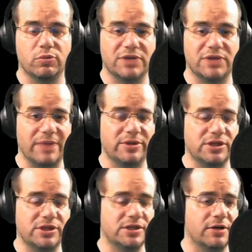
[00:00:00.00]
damage
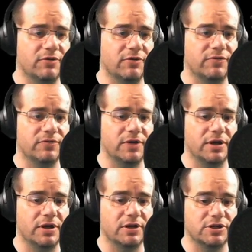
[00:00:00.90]
itself,
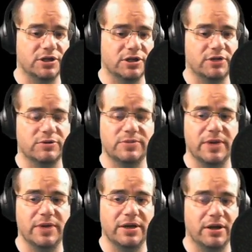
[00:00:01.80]
I'd just like to
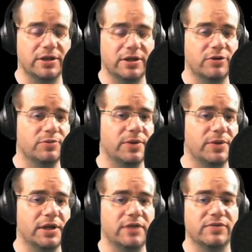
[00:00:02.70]
explain, I don't
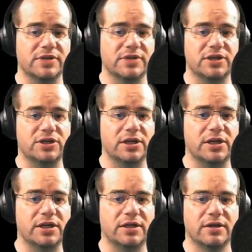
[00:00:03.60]
believe is
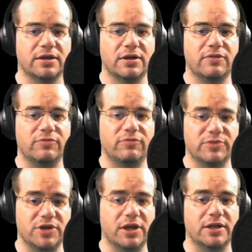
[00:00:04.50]
actually from
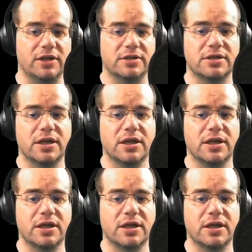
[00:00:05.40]
tiles